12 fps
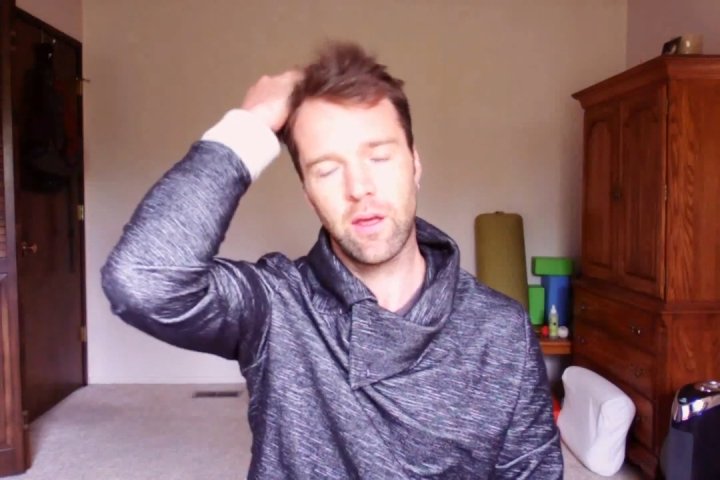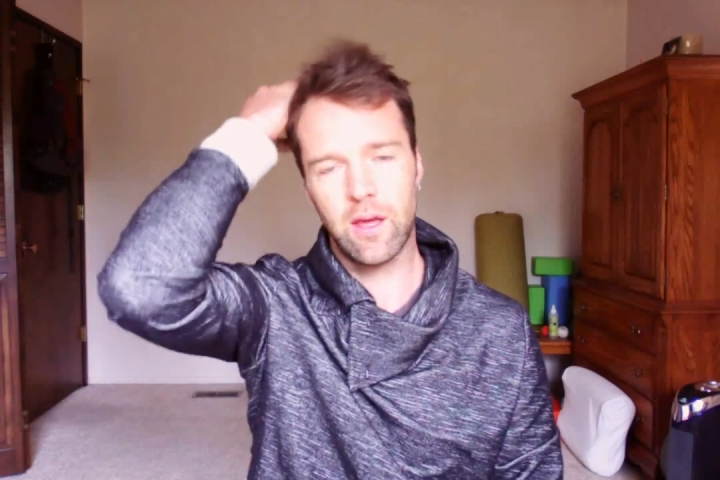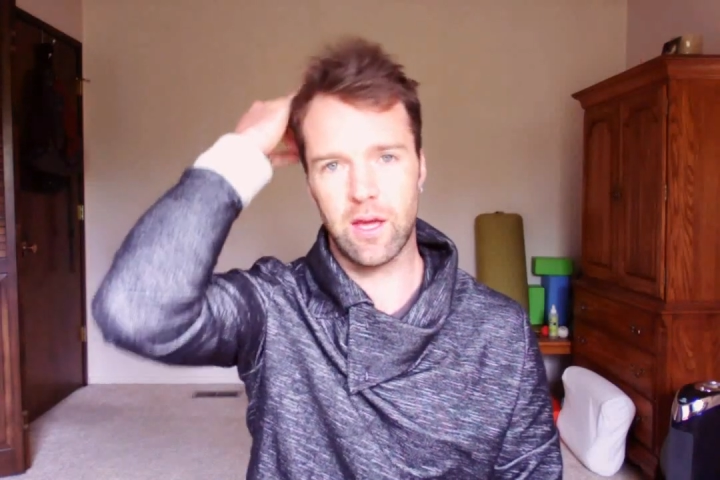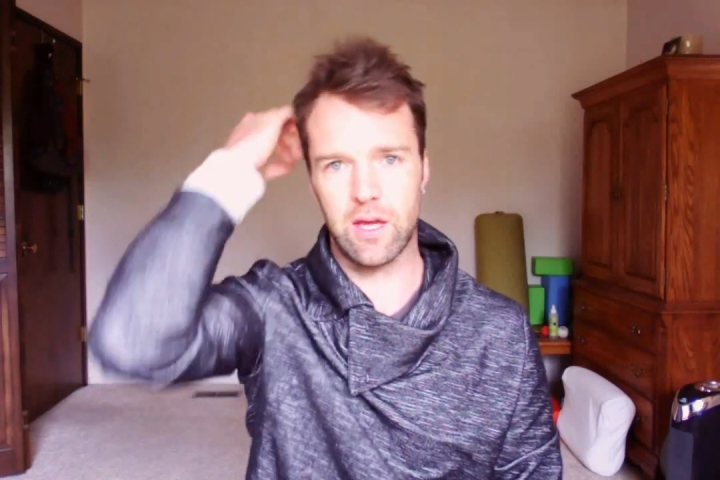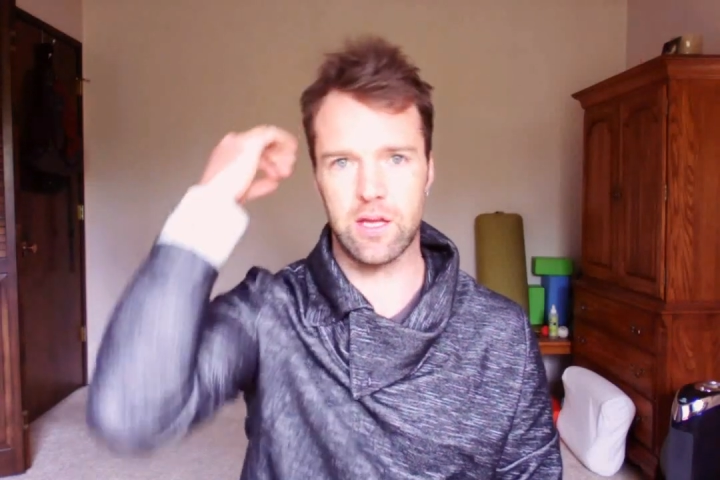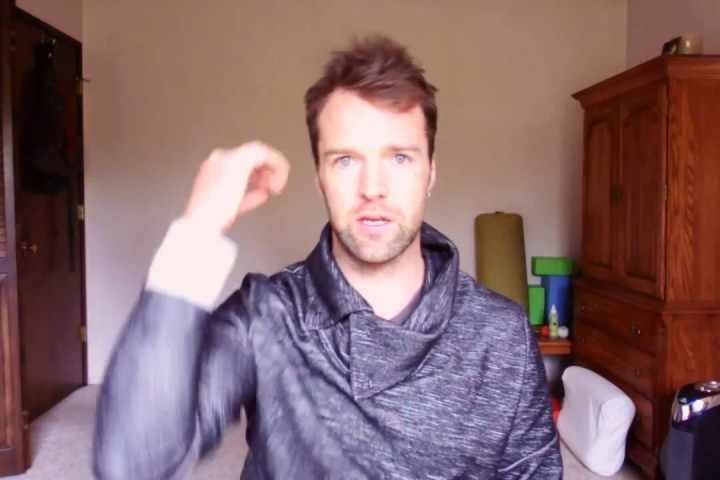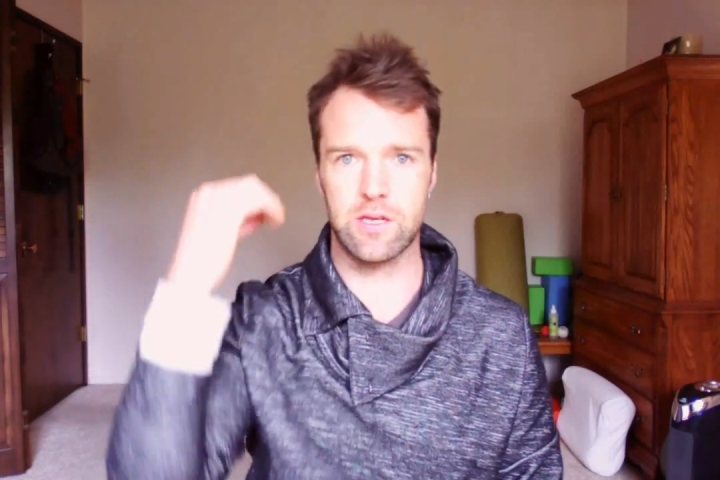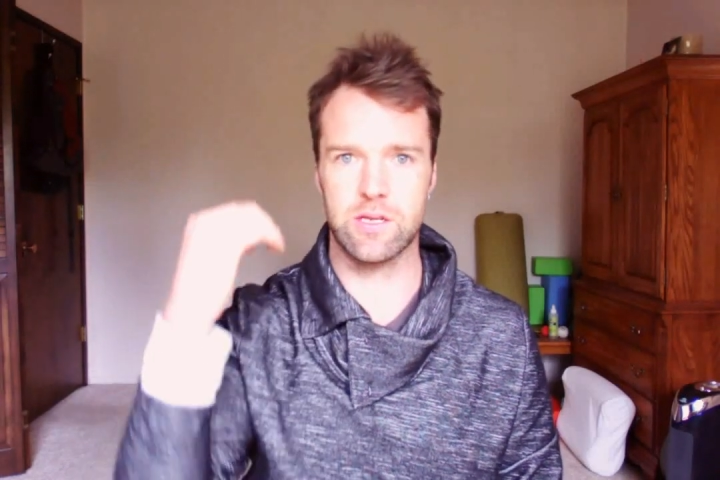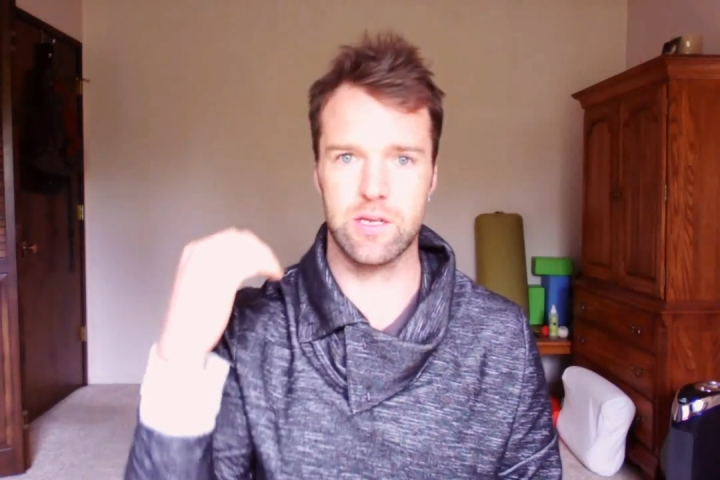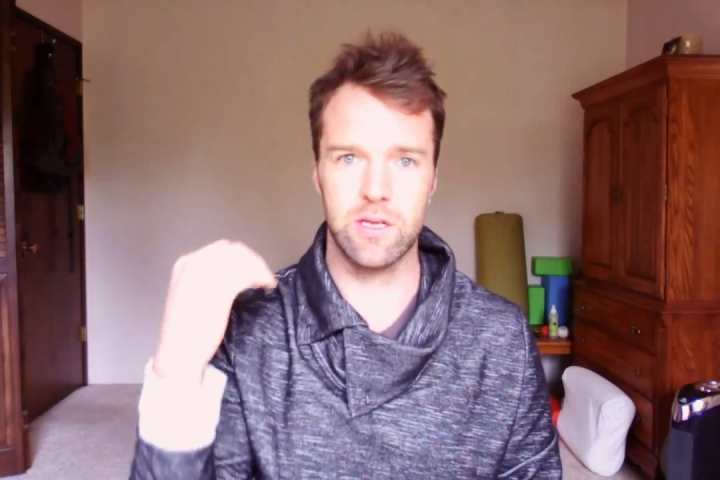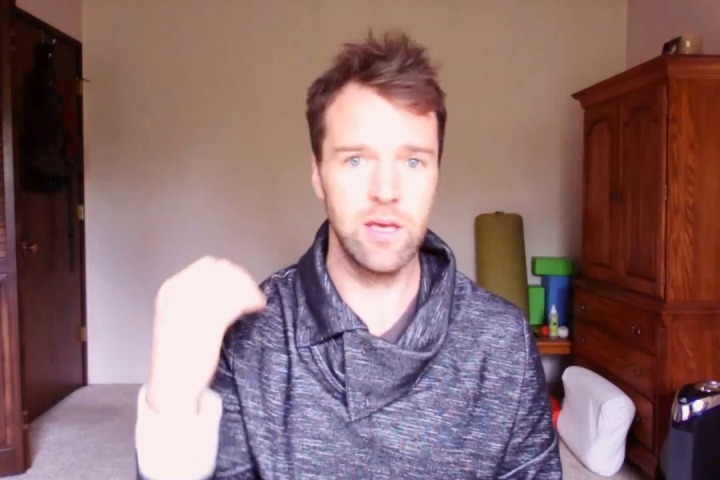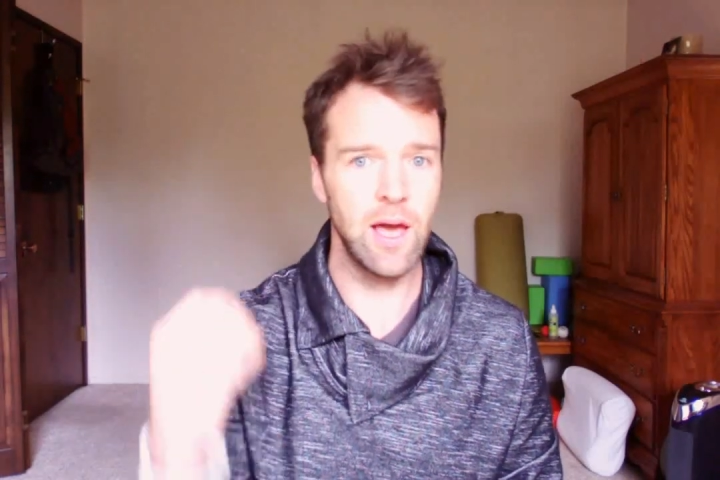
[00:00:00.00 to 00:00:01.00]

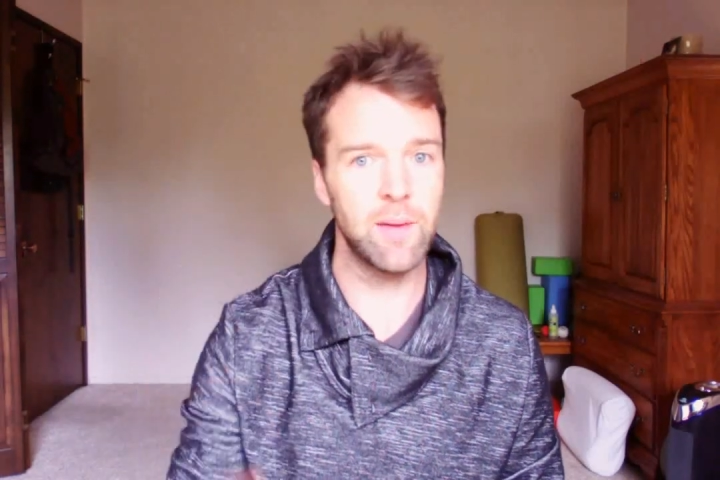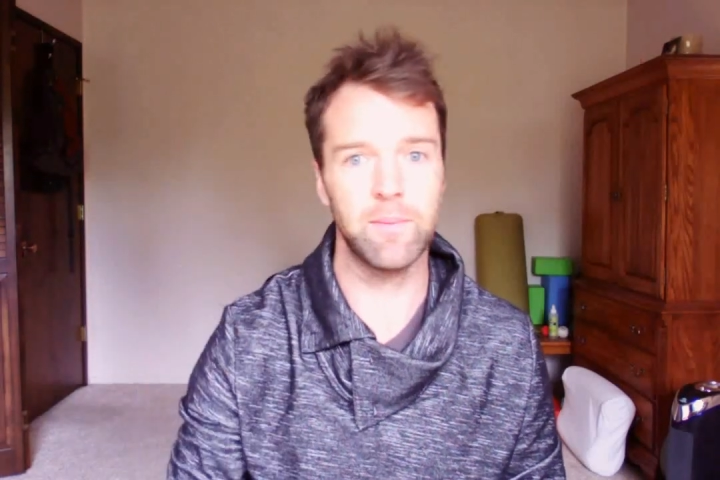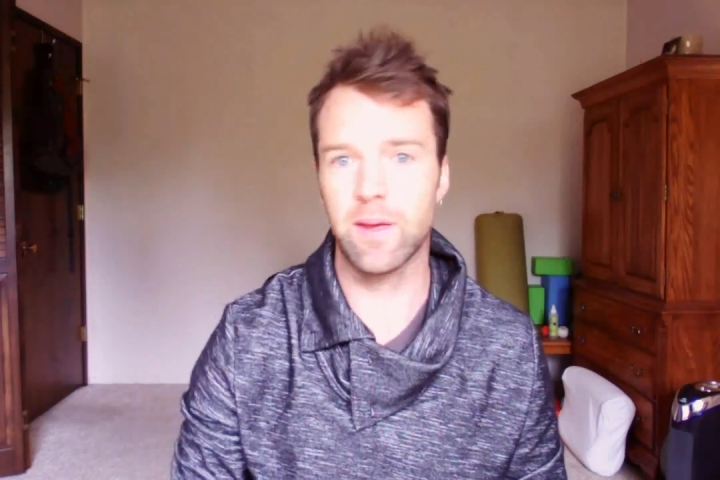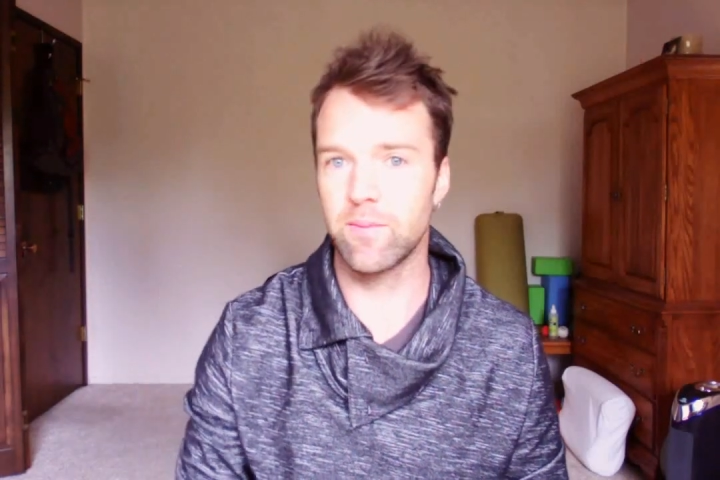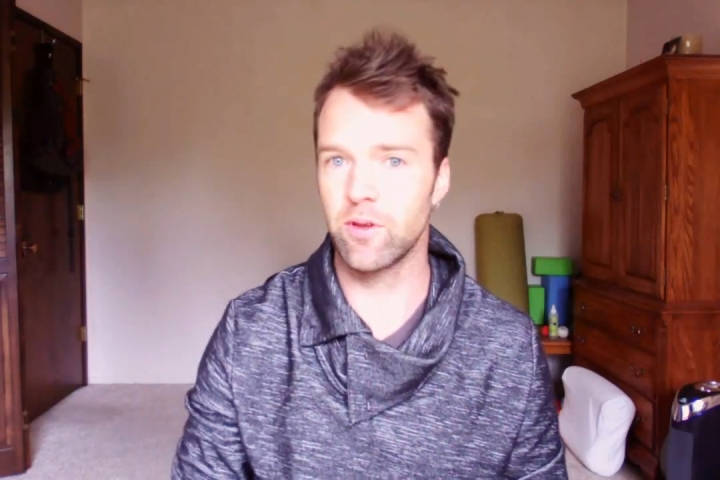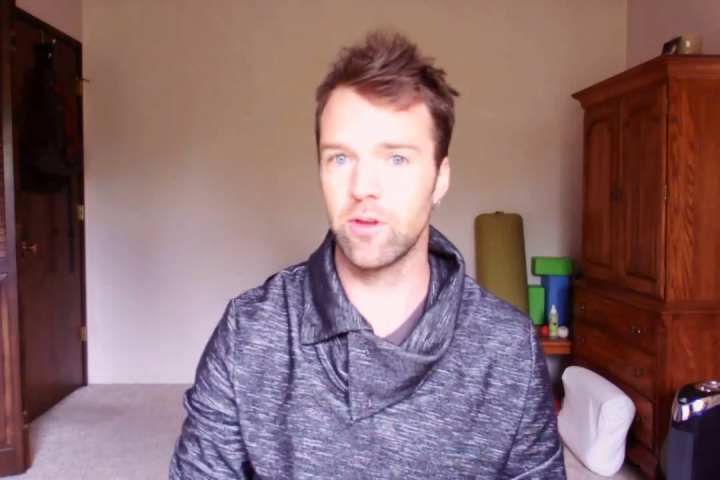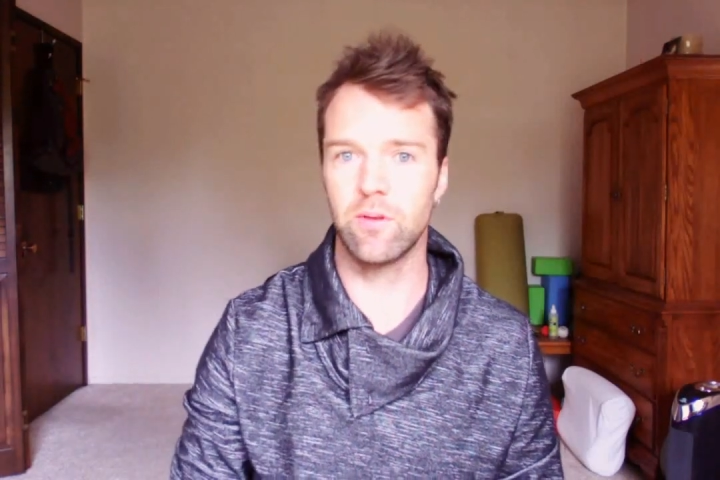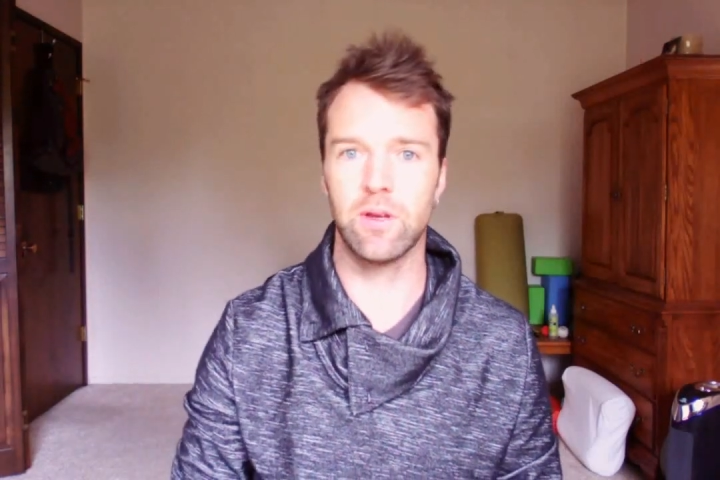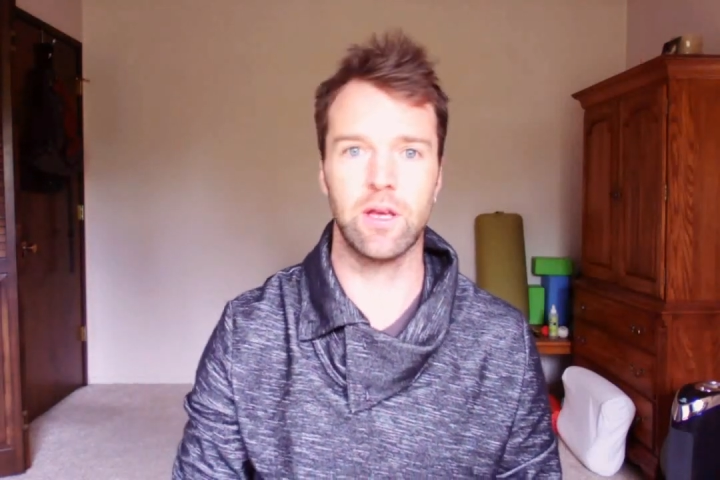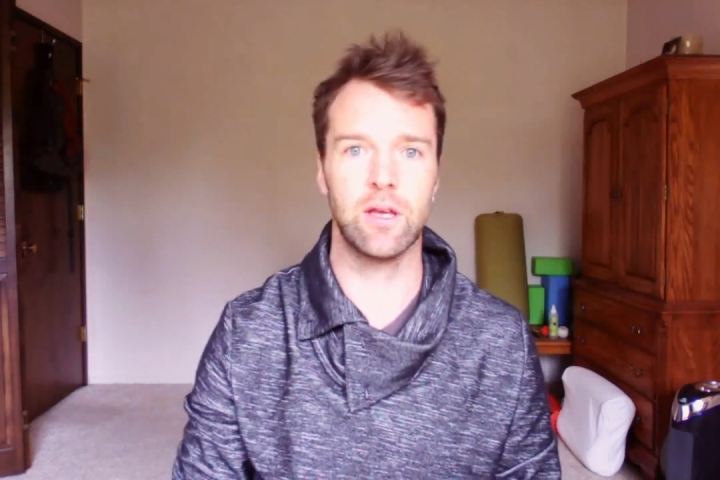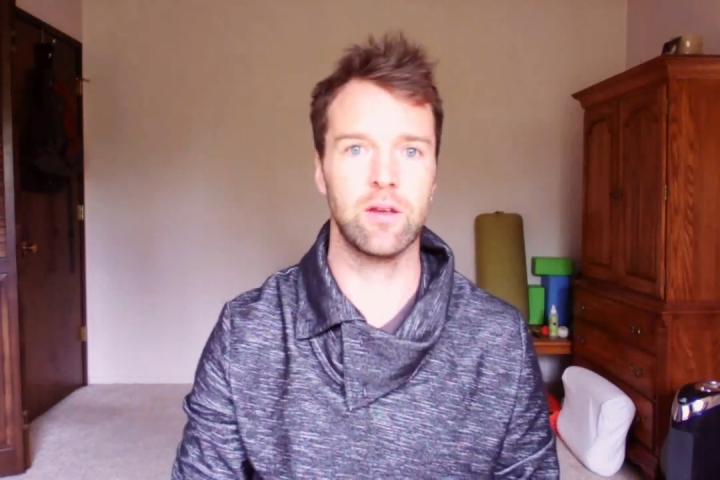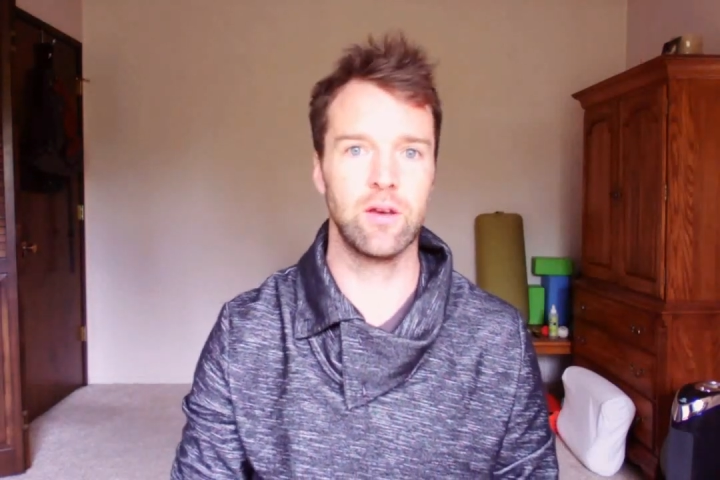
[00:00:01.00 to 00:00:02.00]
And yeah, maybe you
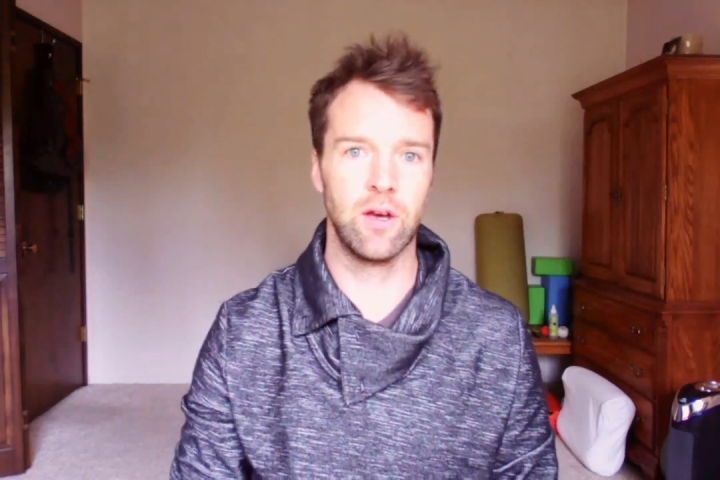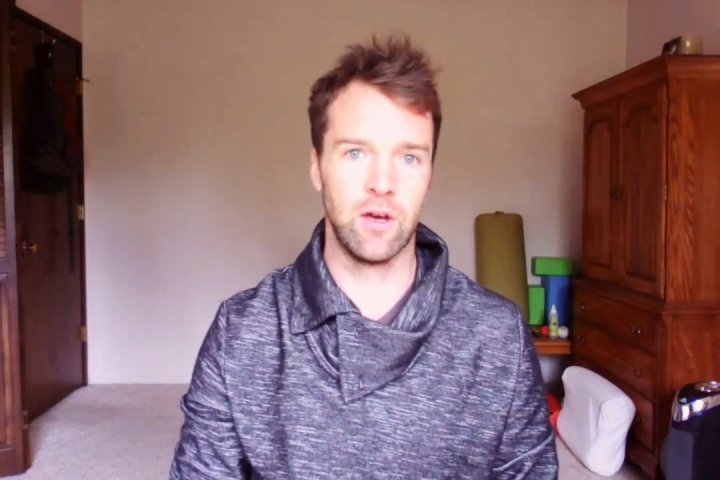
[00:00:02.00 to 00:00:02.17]
need